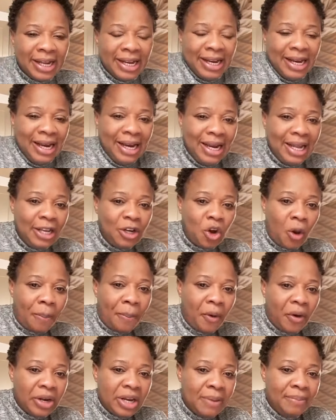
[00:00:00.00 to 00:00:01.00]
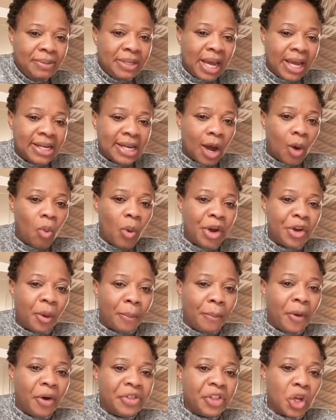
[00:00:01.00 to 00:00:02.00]
Lean upon him. They that wait
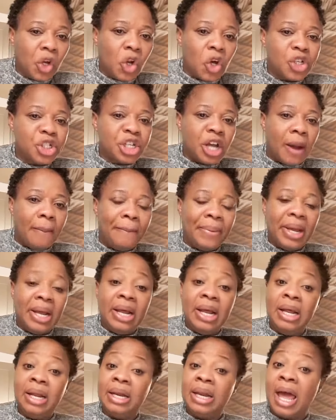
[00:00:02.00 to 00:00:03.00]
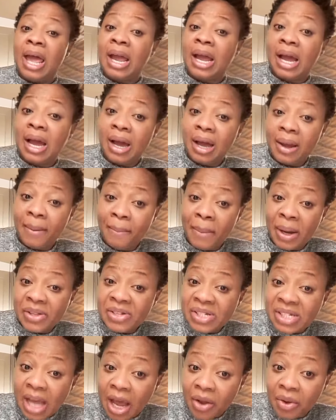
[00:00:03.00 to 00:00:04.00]
upon the Lord shall be like
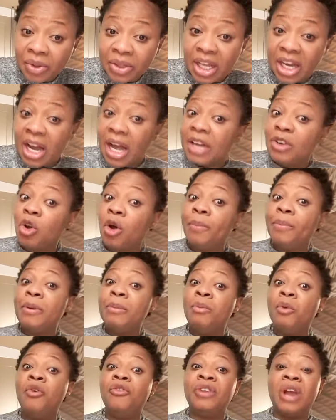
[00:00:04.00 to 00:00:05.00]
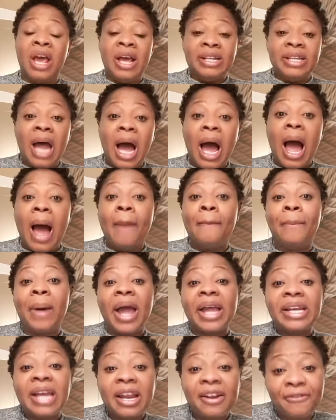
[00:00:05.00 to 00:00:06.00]
Mount Zion that cannot be moved, that
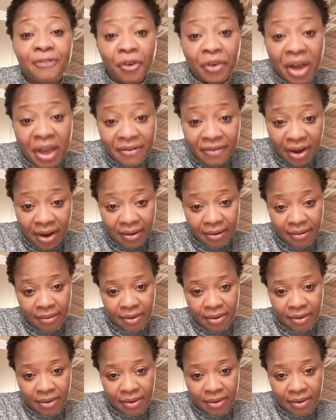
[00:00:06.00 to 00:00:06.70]
abideth forever.